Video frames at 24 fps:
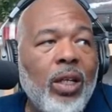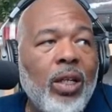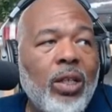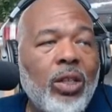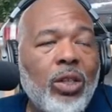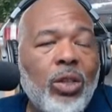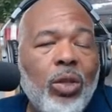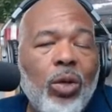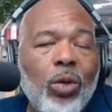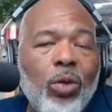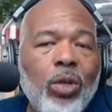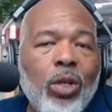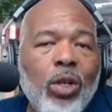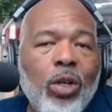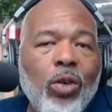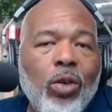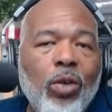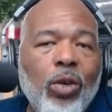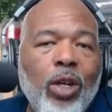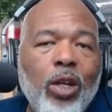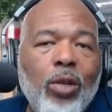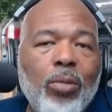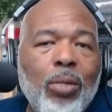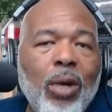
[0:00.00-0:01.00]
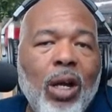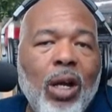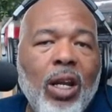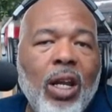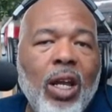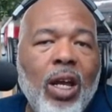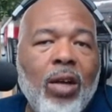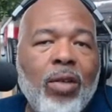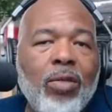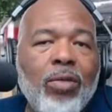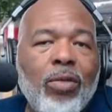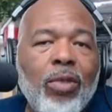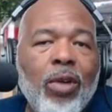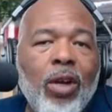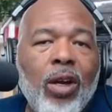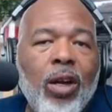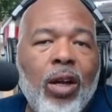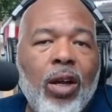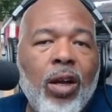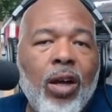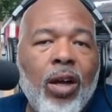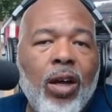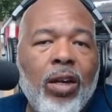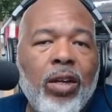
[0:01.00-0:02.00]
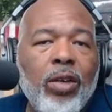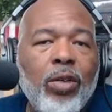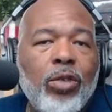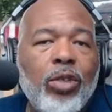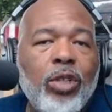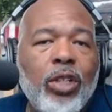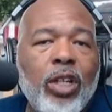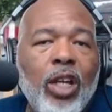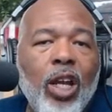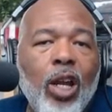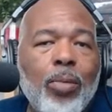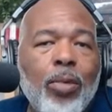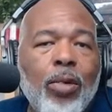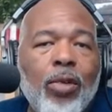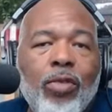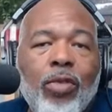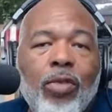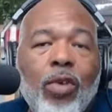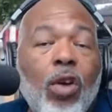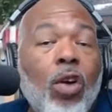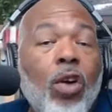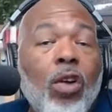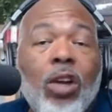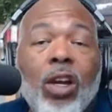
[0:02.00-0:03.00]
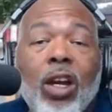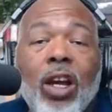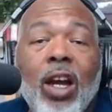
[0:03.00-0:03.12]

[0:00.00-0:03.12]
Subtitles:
So, you know, he might have audio tape of all